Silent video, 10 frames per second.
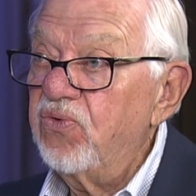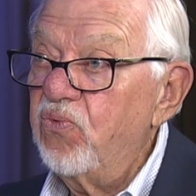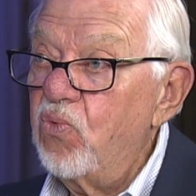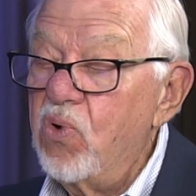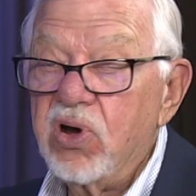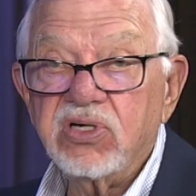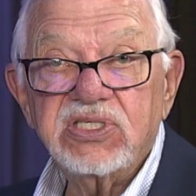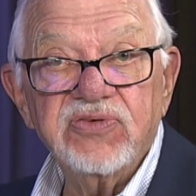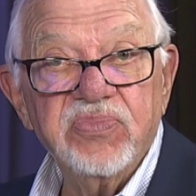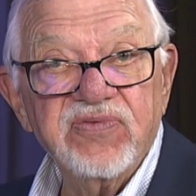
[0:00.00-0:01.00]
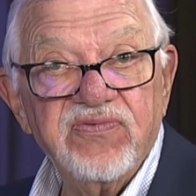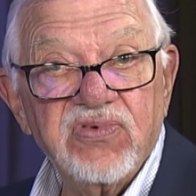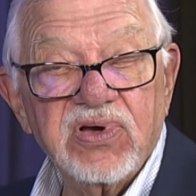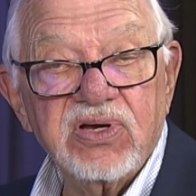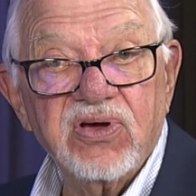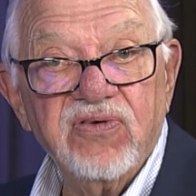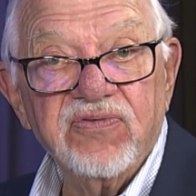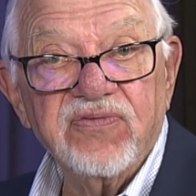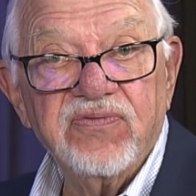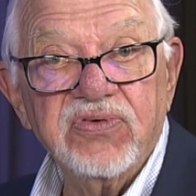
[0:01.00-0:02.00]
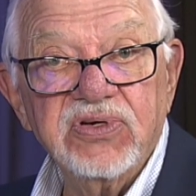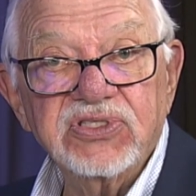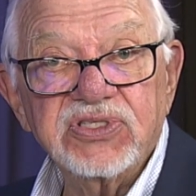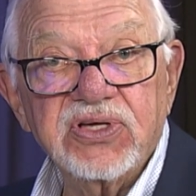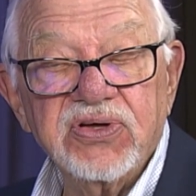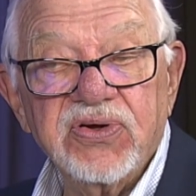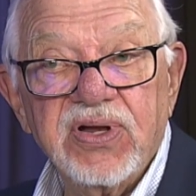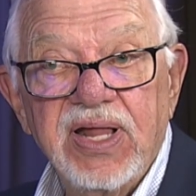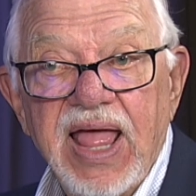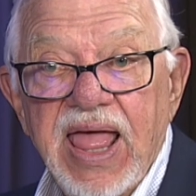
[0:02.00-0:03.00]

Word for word: wars have been fought over food insecurity.